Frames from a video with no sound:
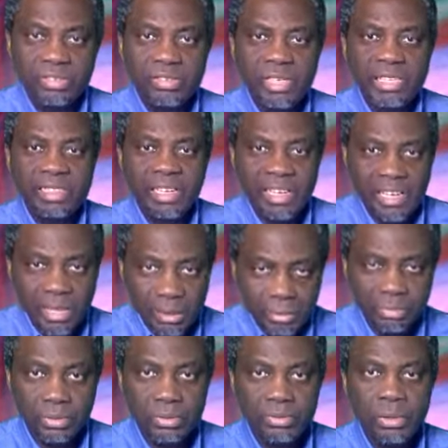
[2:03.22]
that
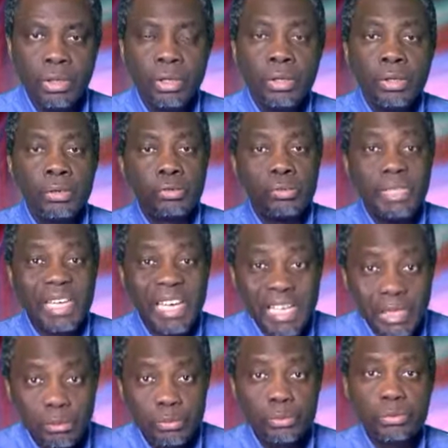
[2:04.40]
helps us to be
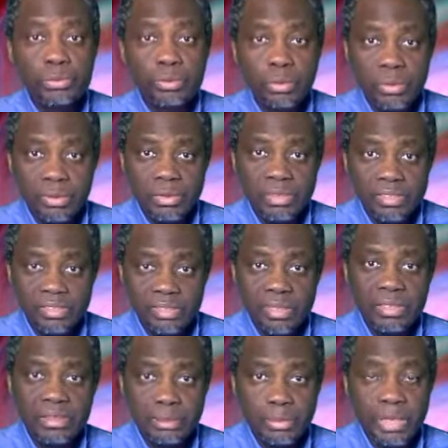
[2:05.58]
able to
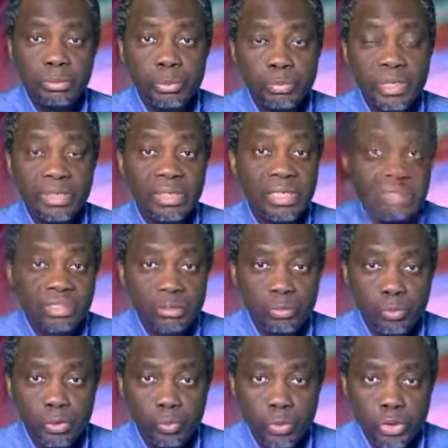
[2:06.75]
understand the Bible better. And this is
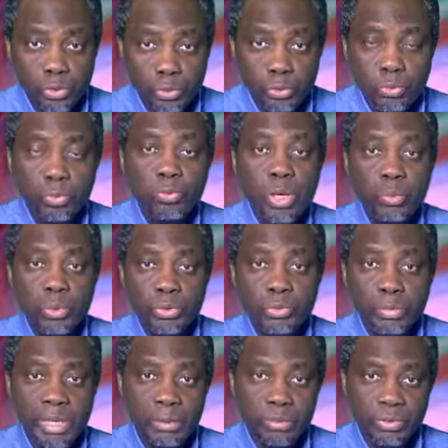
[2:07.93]
what we do when we do
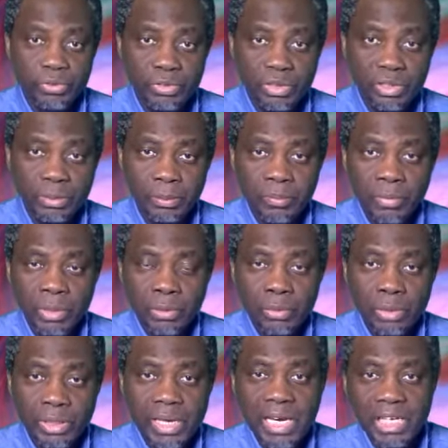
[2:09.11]
Bible study.
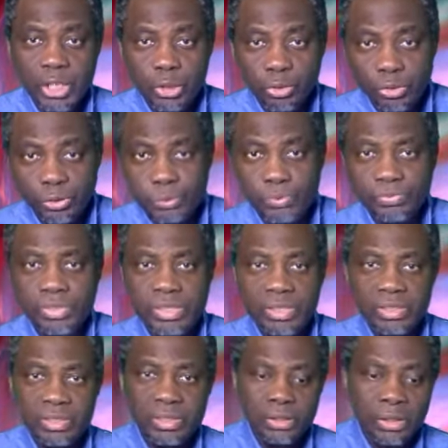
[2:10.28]
Okay, archaeological
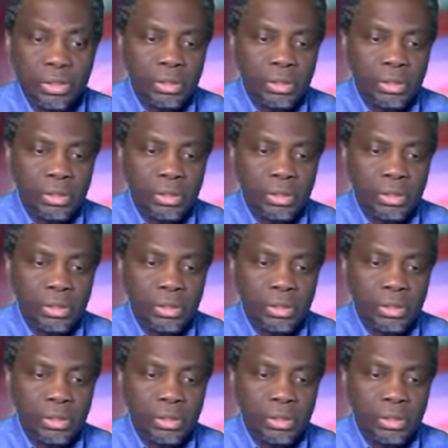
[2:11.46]
finding,